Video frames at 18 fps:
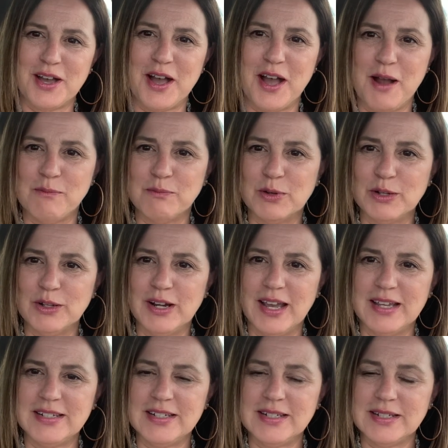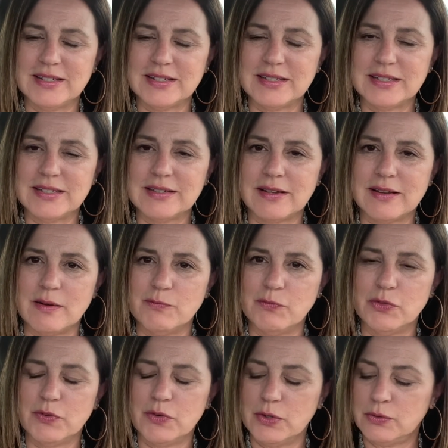um, good ideas to come
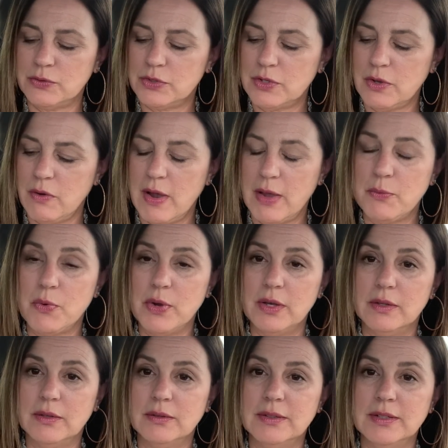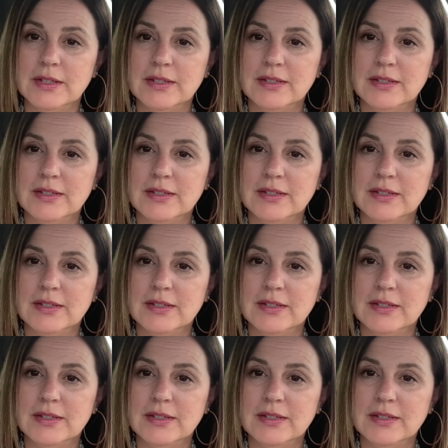through so I will